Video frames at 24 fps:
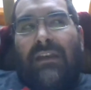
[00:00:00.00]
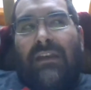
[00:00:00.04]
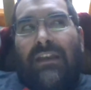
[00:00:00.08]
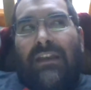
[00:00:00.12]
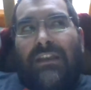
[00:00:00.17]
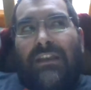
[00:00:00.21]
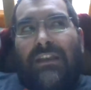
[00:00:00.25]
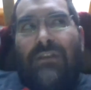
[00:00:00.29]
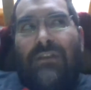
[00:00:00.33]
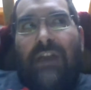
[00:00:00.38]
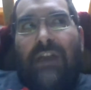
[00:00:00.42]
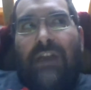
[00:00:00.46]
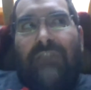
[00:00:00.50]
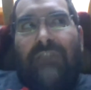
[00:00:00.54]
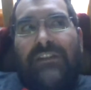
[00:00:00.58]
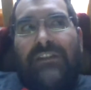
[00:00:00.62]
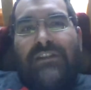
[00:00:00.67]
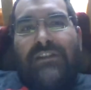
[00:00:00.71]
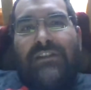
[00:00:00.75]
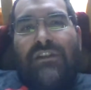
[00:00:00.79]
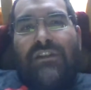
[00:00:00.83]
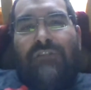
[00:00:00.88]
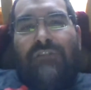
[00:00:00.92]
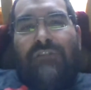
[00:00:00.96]
you have this
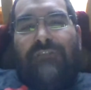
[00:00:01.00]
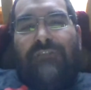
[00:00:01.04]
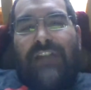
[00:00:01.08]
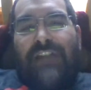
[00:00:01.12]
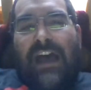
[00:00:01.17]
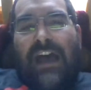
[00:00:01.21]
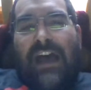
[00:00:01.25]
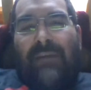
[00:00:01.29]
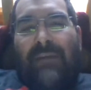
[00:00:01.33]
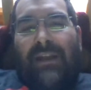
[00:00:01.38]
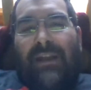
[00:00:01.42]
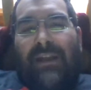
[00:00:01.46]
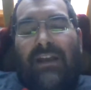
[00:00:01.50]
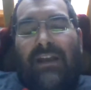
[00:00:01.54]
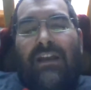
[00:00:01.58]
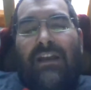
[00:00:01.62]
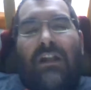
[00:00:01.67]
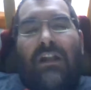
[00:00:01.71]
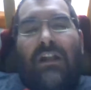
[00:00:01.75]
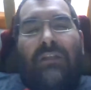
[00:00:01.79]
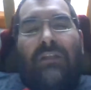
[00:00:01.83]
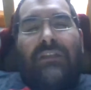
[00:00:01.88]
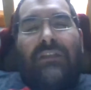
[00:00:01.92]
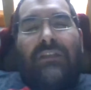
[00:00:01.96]
new phenomena.
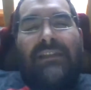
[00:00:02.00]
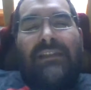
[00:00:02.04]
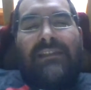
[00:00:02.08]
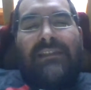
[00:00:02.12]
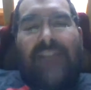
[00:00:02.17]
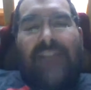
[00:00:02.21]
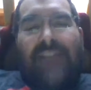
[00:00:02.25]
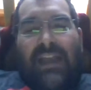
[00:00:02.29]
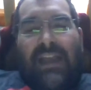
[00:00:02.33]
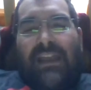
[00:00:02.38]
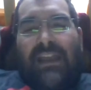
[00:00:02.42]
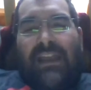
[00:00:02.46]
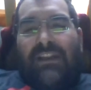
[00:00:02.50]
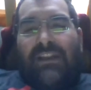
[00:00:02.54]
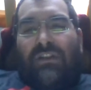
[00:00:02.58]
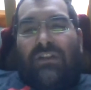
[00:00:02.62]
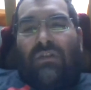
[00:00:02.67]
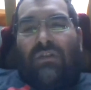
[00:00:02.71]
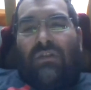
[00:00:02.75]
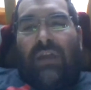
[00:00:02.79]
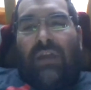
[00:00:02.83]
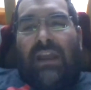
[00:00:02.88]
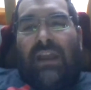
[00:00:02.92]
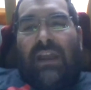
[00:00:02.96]
The Second
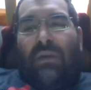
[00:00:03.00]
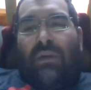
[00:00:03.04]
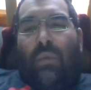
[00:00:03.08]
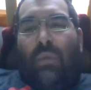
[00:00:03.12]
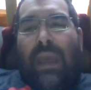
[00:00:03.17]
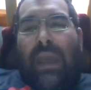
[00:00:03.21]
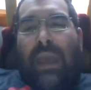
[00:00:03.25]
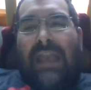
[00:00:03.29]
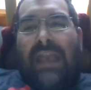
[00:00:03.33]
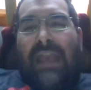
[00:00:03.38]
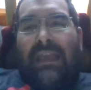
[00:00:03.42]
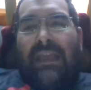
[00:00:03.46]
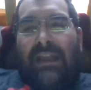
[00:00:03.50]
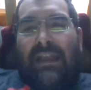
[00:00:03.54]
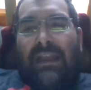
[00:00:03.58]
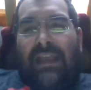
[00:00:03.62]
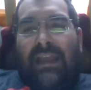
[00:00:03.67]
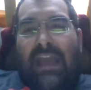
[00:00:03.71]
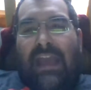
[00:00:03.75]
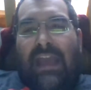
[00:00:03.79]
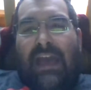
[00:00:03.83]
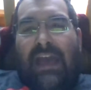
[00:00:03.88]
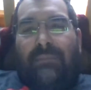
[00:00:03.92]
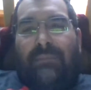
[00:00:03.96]
Great Awakening
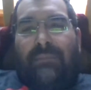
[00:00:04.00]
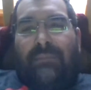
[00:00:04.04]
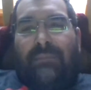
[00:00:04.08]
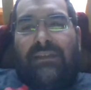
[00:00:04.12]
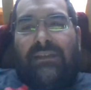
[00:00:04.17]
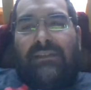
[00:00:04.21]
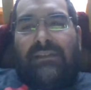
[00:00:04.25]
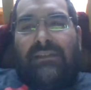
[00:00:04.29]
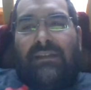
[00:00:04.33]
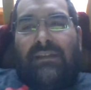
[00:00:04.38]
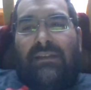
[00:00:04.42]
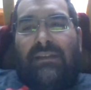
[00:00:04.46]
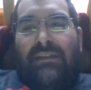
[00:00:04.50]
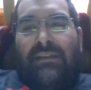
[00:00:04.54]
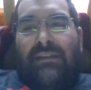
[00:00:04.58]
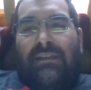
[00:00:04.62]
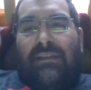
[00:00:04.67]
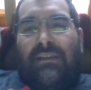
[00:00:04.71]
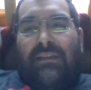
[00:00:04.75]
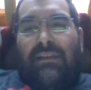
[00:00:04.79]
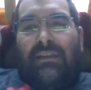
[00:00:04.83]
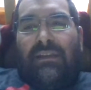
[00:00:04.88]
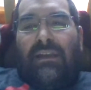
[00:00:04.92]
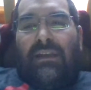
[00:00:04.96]
happens.
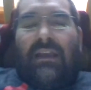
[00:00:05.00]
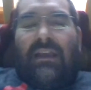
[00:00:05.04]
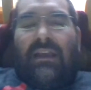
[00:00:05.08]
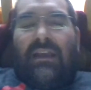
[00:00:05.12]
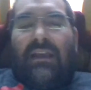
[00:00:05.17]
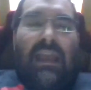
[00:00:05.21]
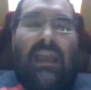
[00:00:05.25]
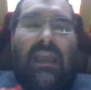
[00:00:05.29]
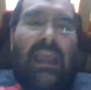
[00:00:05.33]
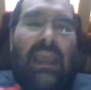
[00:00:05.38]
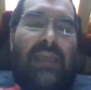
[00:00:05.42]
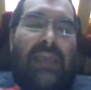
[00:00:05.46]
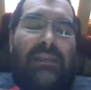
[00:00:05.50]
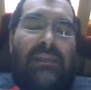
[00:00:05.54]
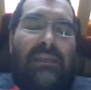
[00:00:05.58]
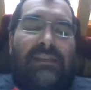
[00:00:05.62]
And the